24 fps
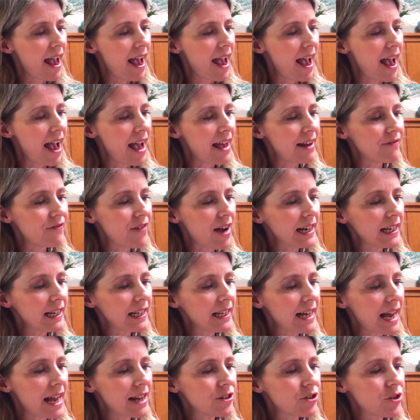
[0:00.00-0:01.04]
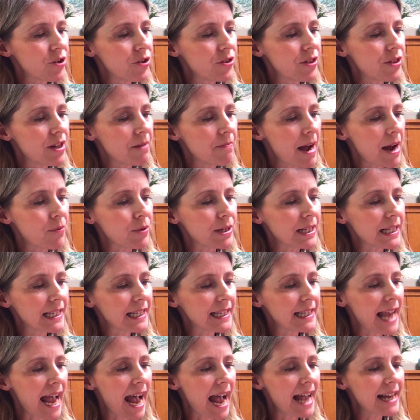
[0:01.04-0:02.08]
And finally, I told them I was
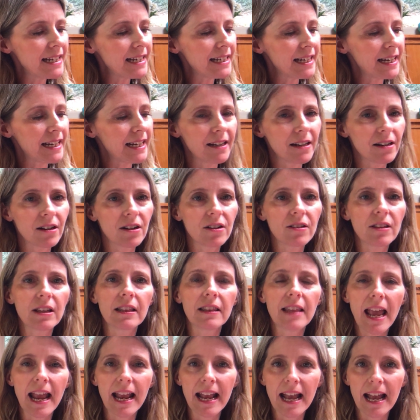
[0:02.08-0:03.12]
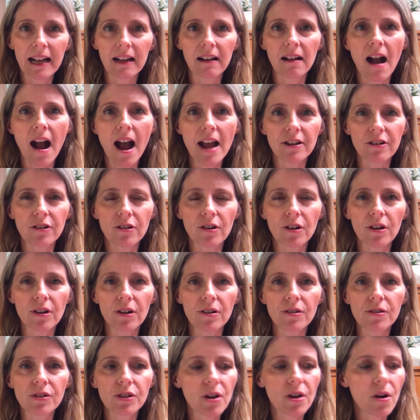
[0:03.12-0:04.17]
sad to hear that they had gotten
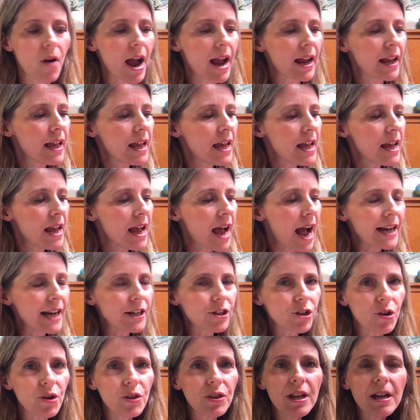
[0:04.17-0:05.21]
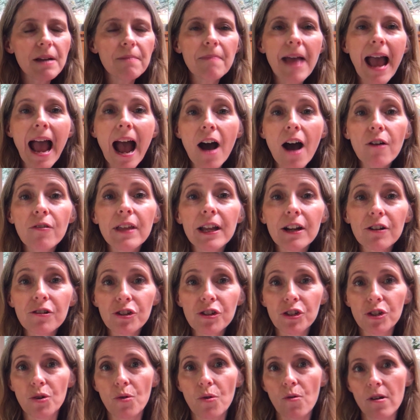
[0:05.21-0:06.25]
hurt. So I told them how their
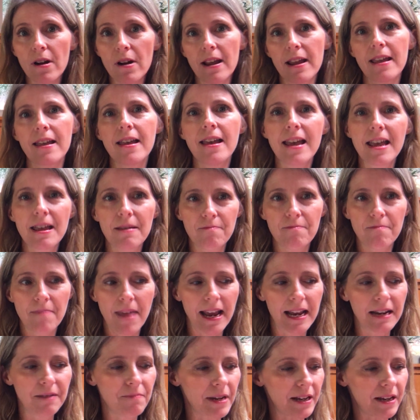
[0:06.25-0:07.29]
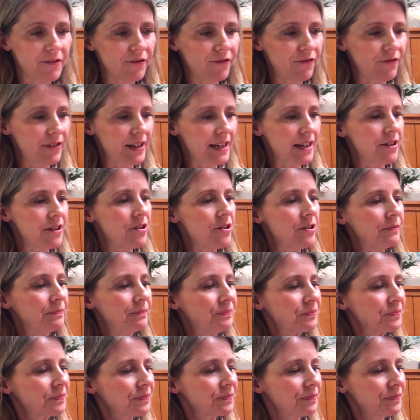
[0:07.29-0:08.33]
story made me feel.
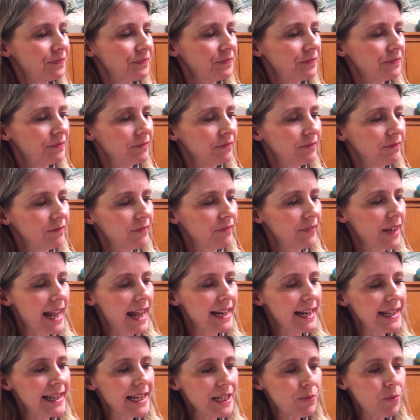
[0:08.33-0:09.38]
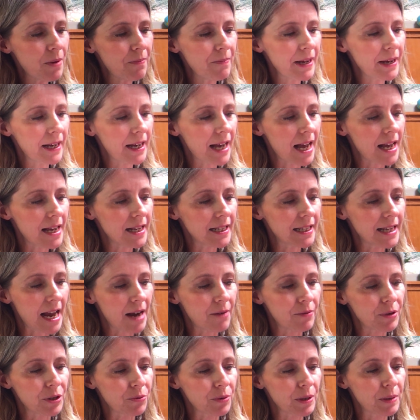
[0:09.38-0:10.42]
And in this one, because I
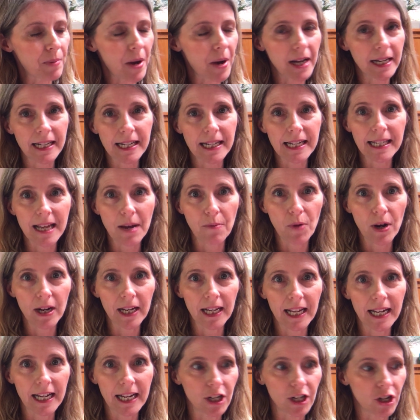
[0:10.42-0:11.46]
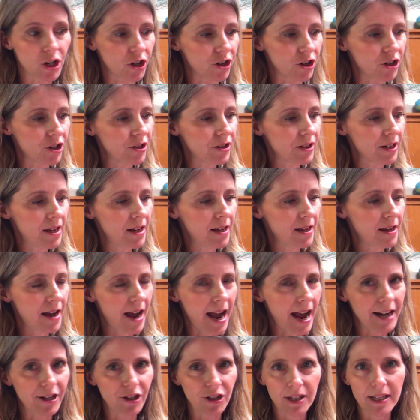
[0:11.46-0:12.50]
was responding to someone getting hurt, I
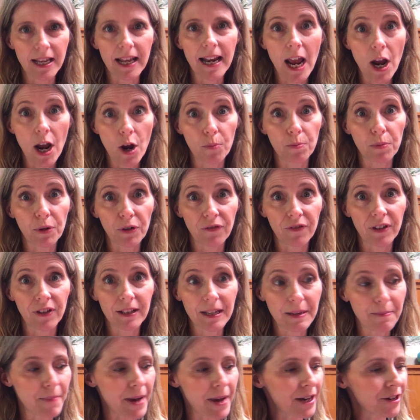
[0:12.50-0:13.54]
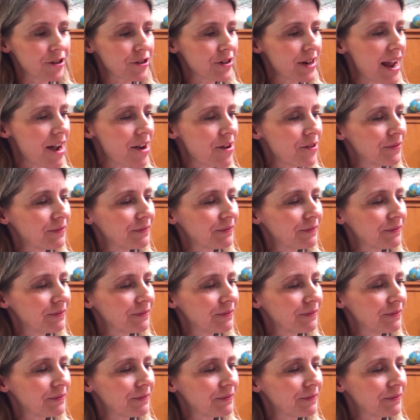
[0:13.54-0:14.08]
just said, "I hope you're feeling better now."